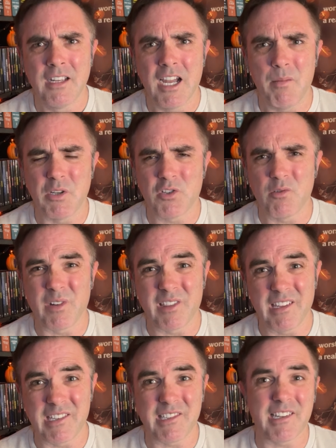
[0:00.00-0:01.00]
I've been showing
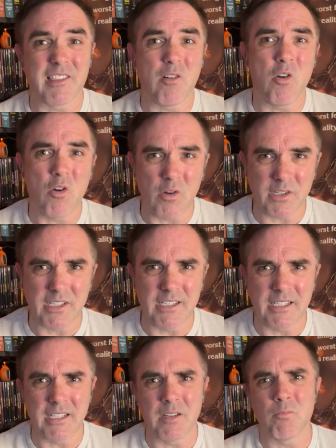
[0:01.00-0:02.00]
things like The
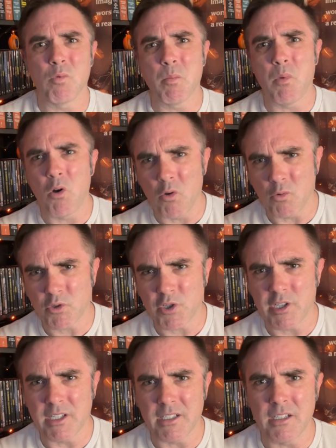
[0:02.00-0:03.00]
Haunting,
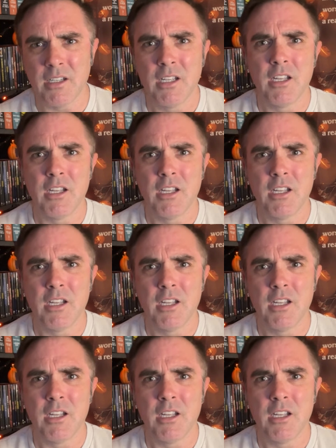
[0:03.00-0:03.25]
Repulsion,